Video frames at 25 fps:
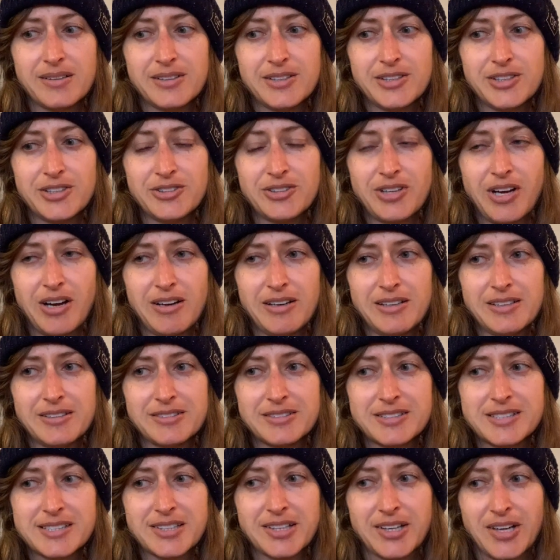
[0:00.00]
you're
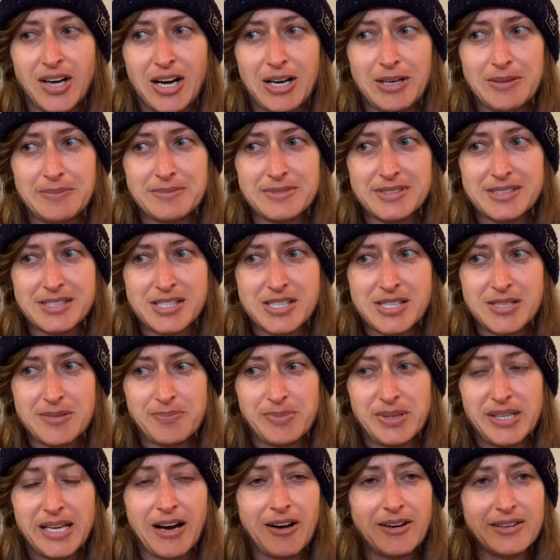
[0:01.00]
not succumbed to
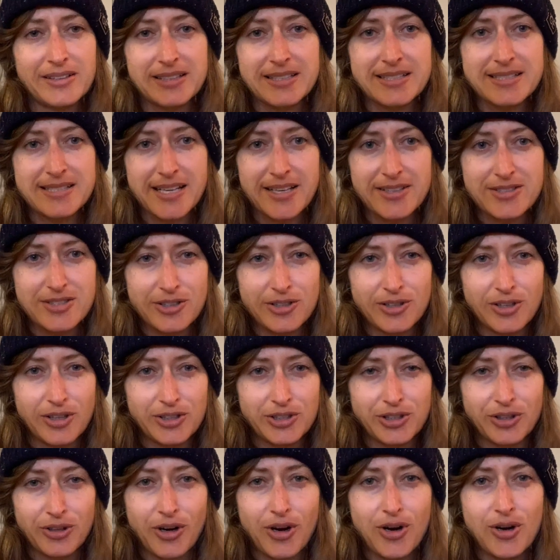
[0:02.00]
be out in the desert on
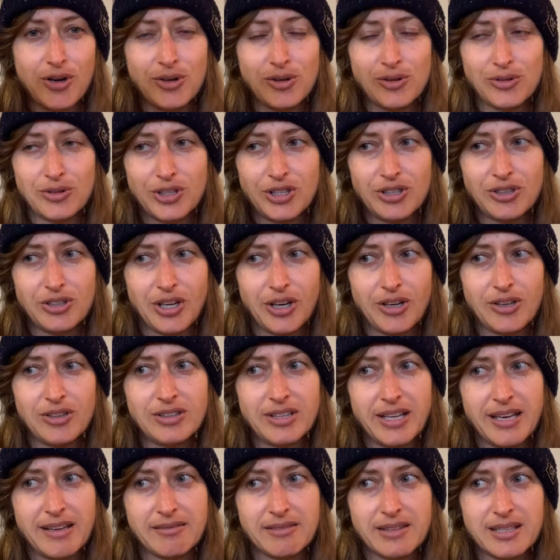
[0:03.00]
your own, you know?
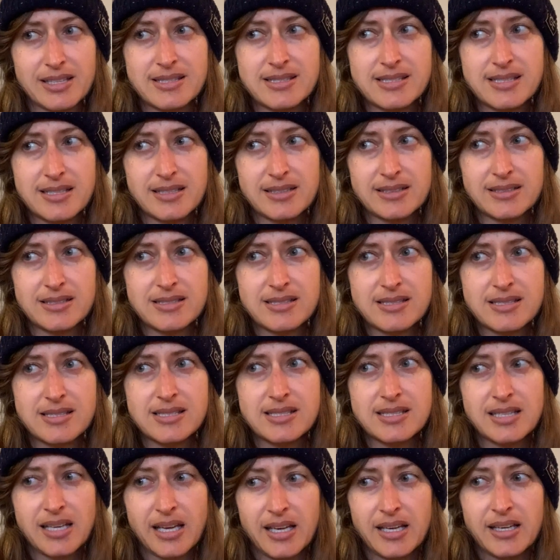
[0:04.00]
Like this
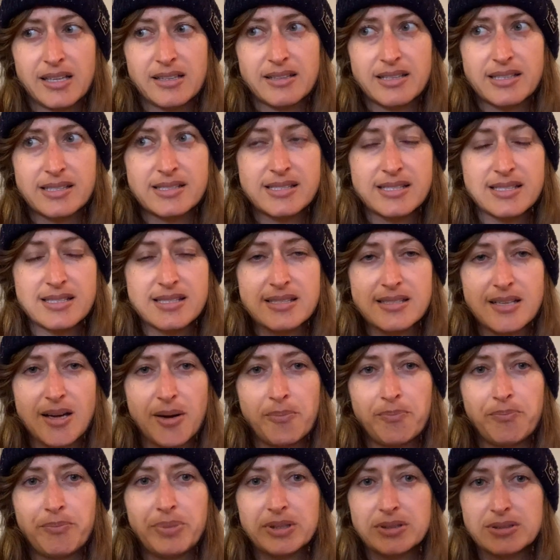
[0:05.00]
is this is a
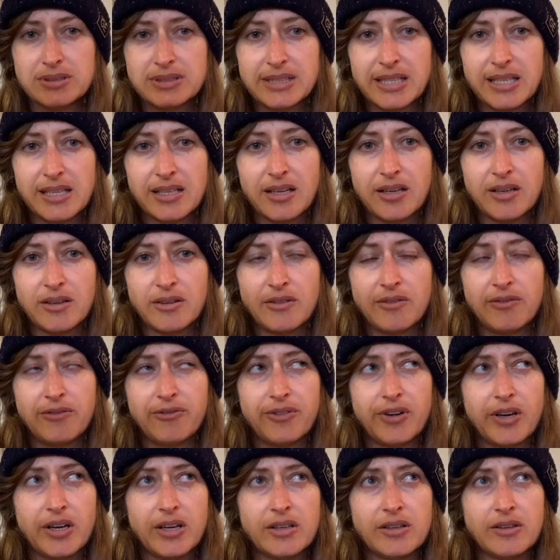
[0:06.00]
building of
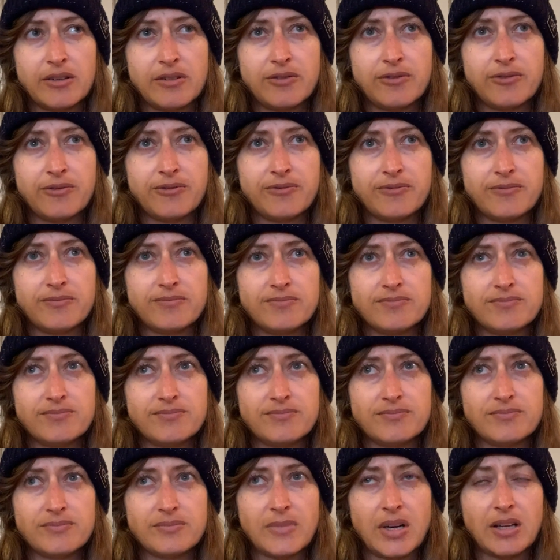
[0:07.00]
of
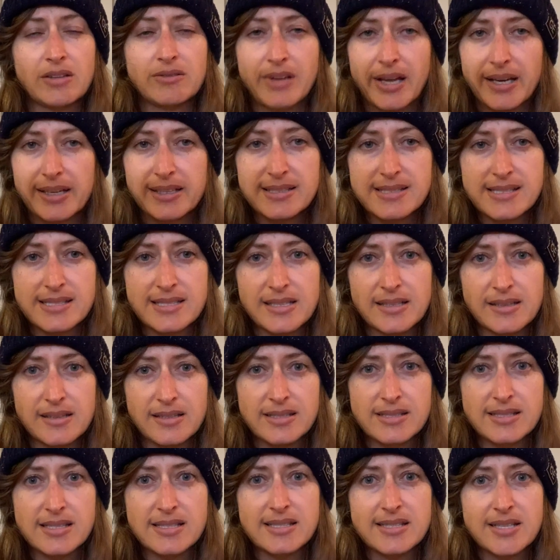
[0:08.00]
a legacy.
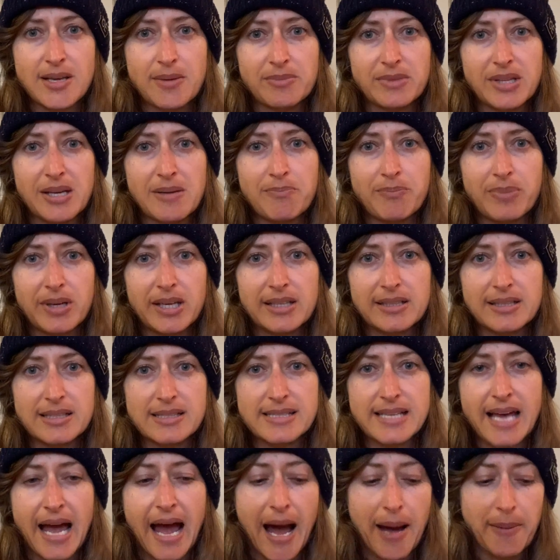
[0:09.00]
This is something big
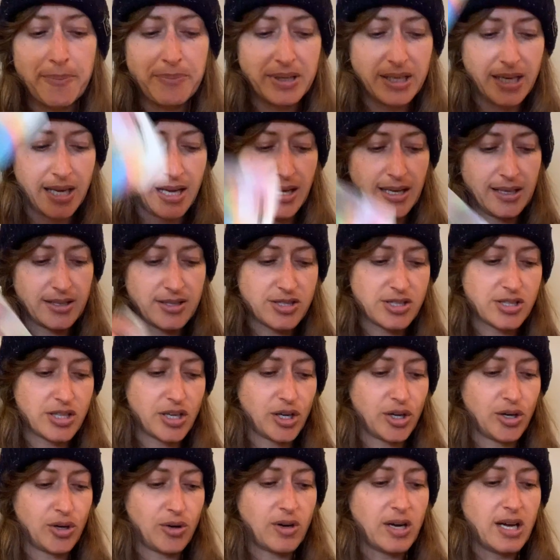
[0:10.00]
that's happening.
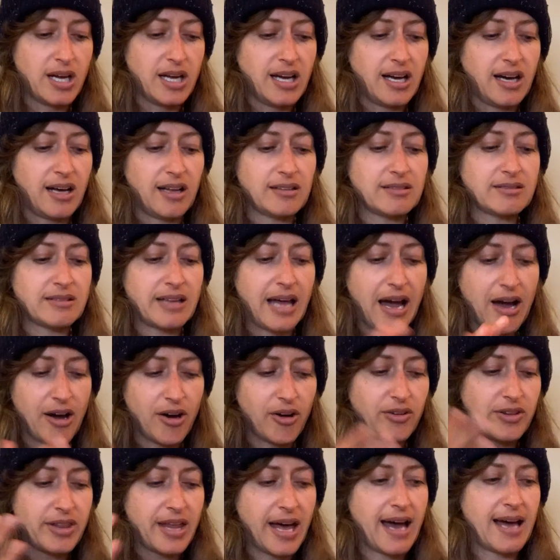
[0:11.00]
So
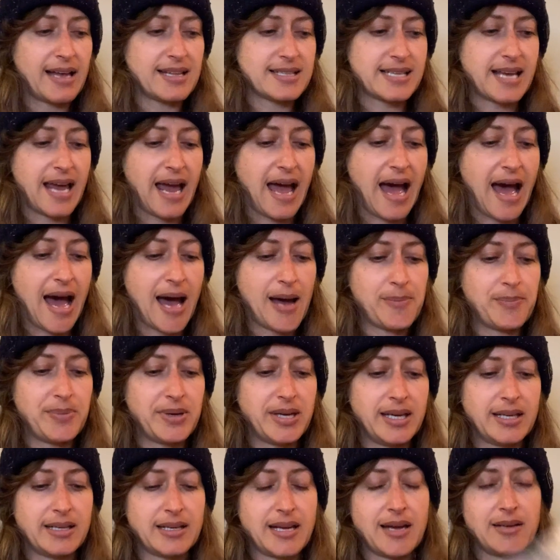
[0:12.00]
allow that to
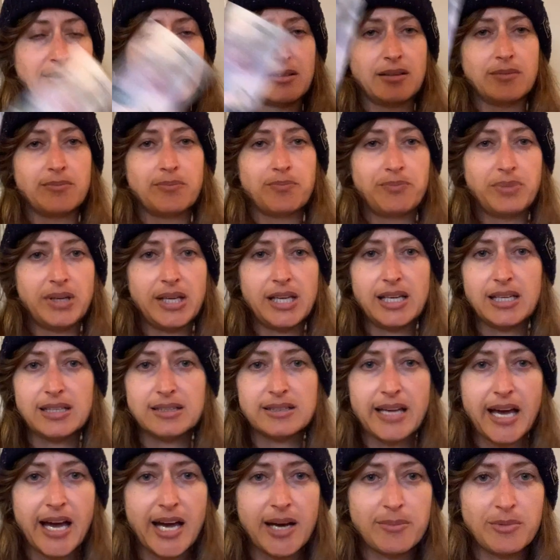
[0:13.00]
happen and be in
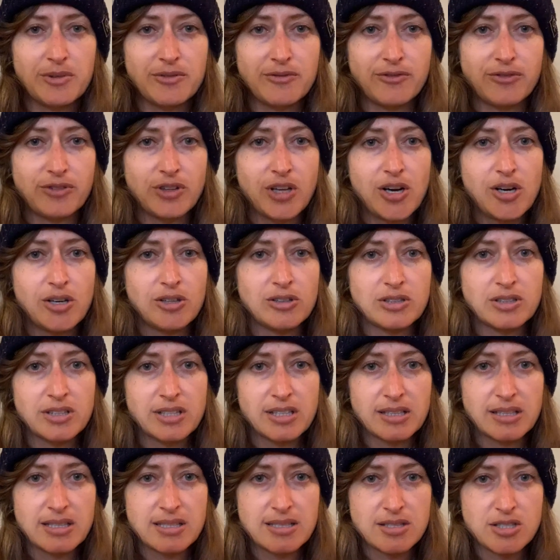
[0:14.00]
the ebb and flow. Look
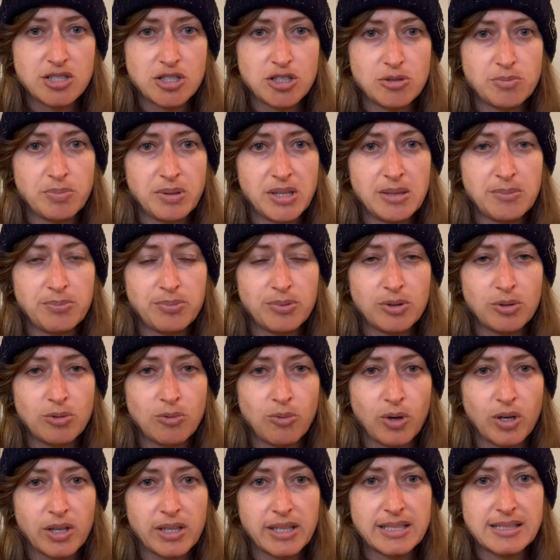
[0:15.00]
at these two people
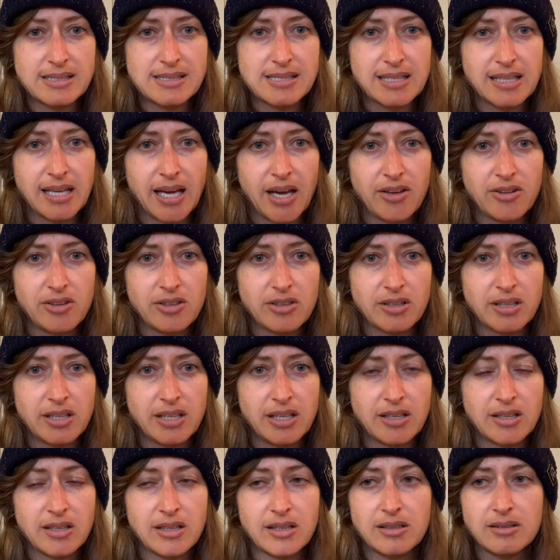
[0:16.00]
working together
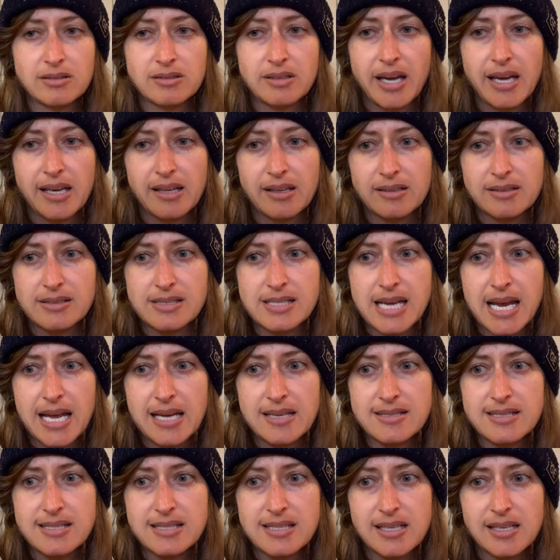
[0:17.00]
here, like
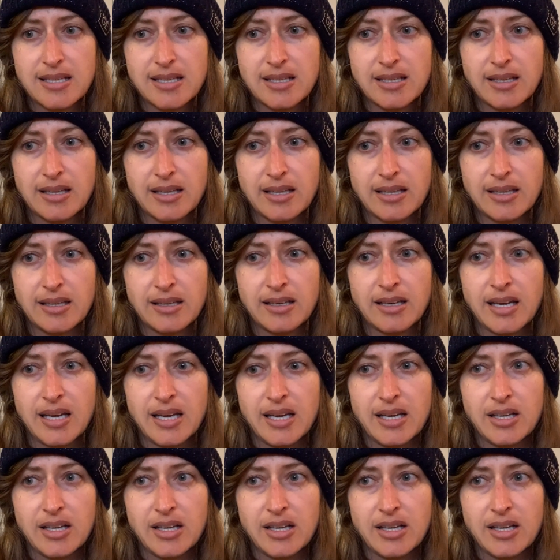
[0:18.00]
dancing and